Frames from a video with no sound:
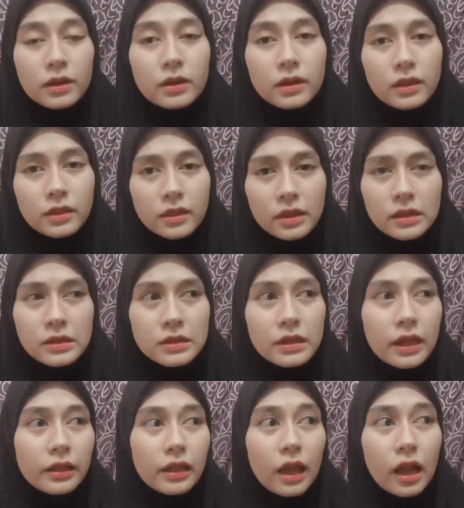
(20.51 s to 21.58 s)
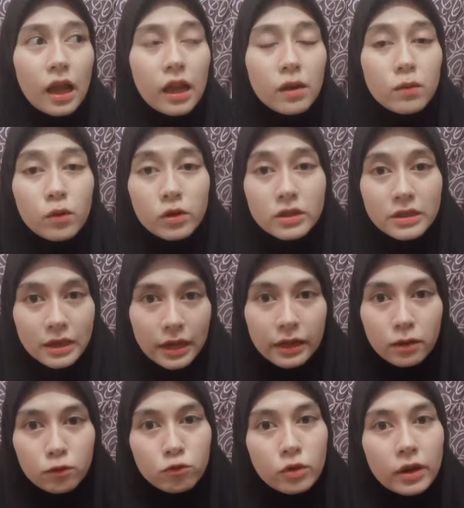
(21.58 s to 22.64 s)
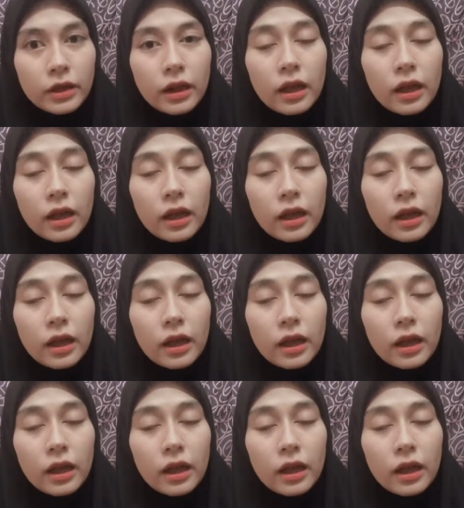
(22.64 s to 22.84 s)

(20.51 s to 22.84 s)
The things that I was like while